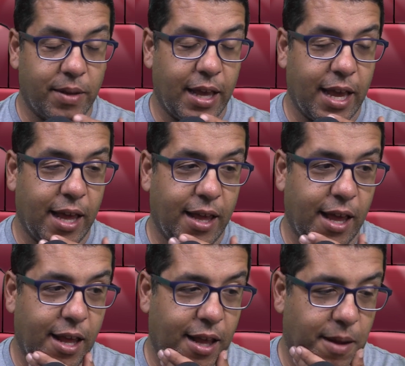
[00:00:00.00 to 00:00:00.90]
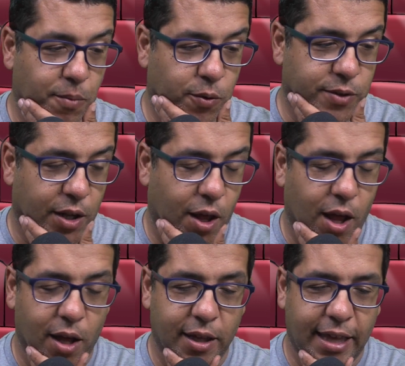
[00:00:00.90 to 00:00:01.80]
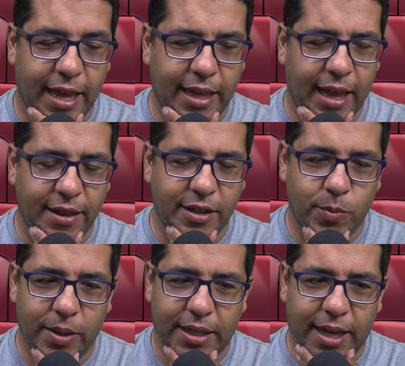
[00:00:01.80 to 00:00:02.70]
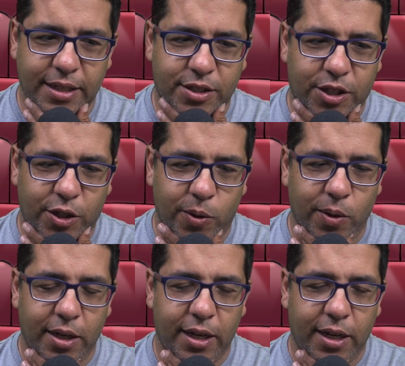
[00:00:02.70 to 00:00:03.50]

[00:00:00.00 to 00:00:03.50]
and moves along. And this one does too.